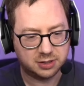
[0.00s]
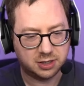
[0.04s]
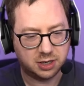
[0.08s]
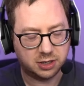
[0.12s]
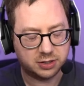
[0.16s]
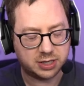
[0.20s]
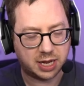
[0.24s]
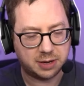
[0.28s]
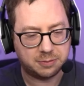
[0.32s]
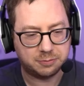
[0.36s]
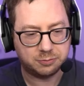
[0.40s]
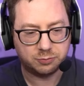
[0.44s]

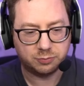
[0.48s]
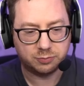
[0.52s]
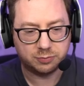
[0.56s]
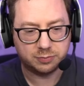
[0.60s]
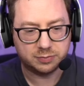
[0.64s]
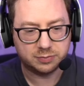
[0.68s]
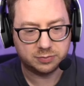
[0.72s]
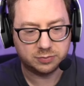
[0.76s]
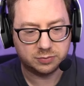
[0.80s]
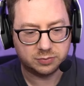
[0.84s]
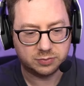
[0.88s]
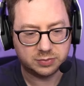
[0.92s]
Okay.
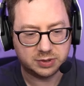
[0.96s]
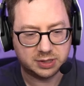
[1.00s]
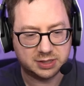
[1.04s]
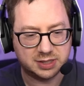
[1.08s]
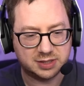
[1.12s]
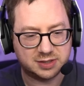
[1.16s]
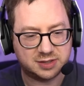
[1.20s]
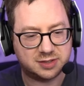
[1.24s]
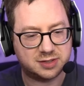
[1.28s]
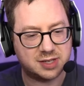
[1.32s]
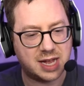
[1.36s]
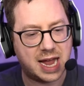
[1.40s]
He
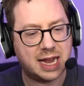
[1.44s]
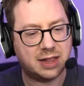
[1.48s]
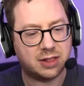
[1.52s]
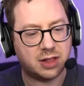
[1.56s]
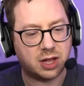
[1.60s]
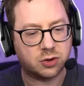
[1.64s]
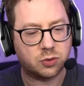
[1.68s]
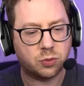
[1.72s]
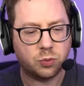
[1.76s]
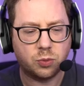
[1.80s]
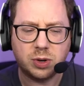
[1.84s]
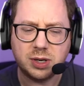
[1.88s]
did
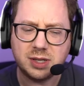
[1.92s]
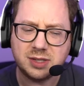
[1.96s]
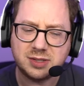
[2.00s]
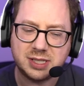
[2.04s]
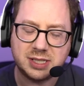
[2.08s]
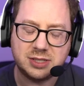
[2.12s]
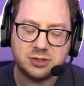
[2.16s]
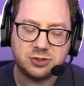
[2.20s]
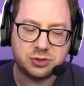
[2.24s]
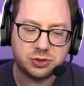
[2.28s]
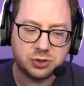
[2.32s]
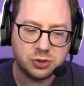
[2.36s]
Psylocke. What is
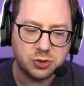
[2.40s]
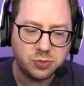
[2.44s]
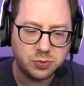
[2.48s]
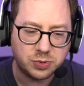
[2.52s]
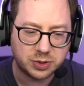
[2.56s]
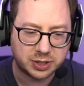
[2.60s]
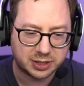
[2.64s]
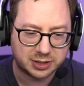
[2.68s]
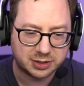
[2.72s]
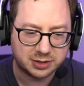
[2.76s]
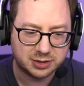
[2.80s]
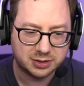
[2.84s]
he
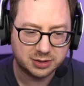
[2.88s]
doing?